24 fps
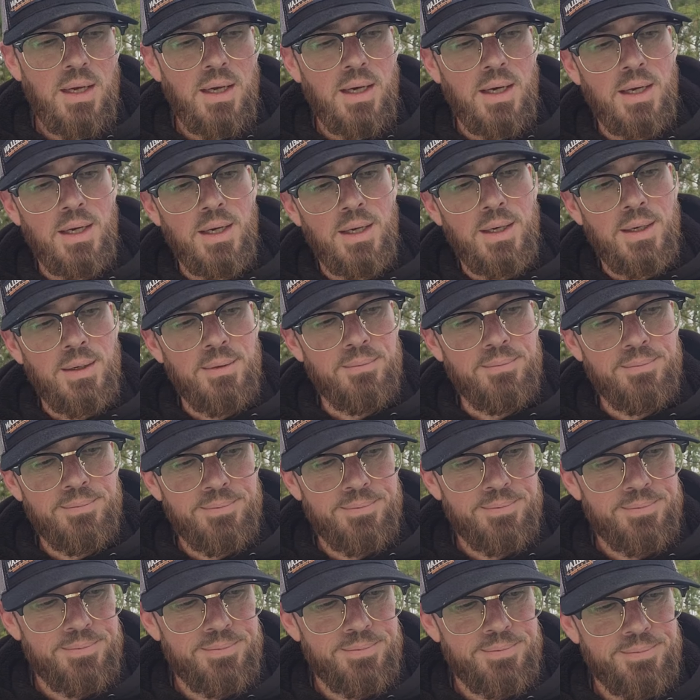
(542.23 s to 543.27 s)
Um,
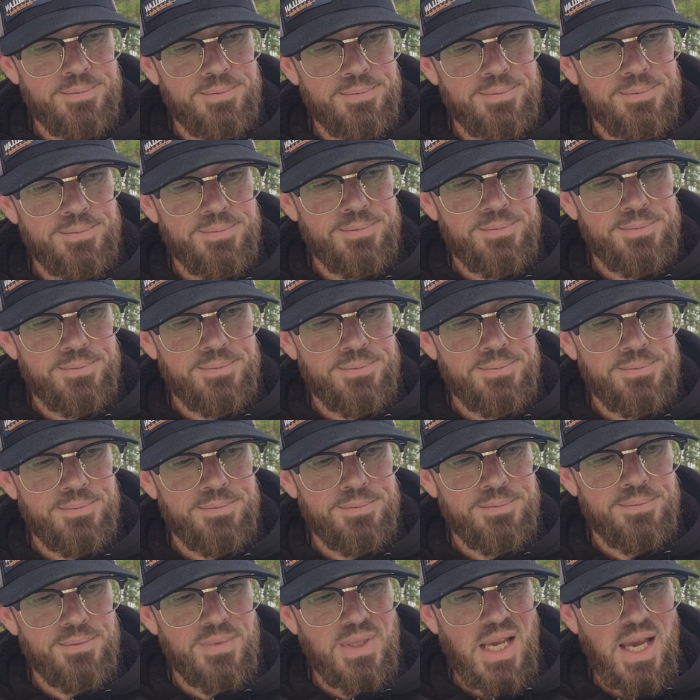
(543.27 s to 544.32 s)

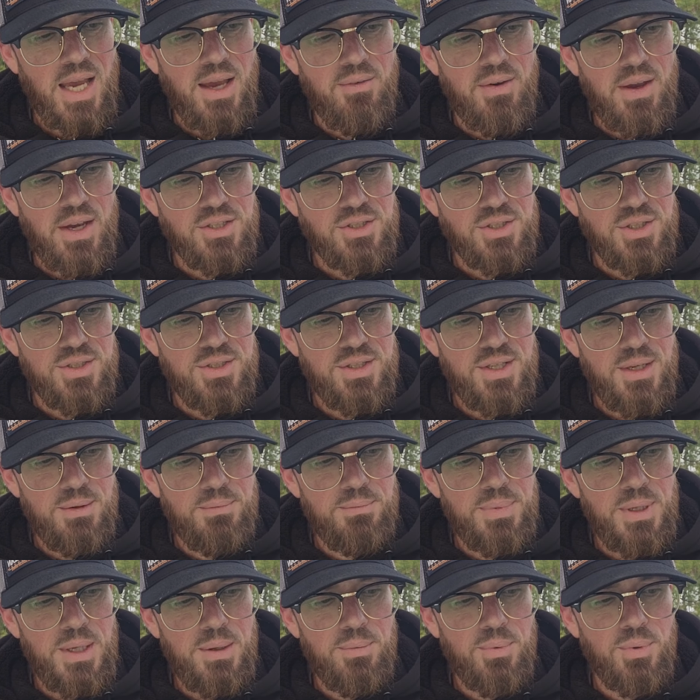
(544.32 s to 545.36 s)
I've actually seen
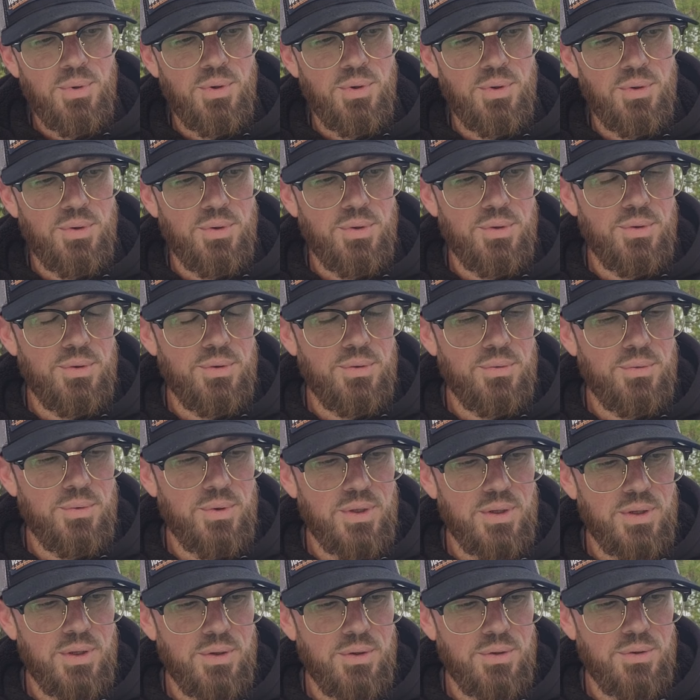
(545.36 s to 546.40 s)
people
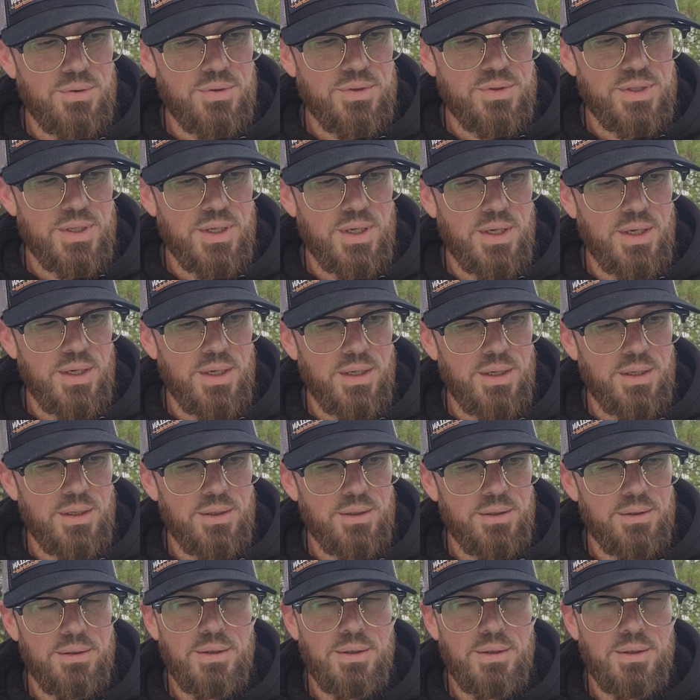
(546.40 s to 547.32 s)
with those, uh,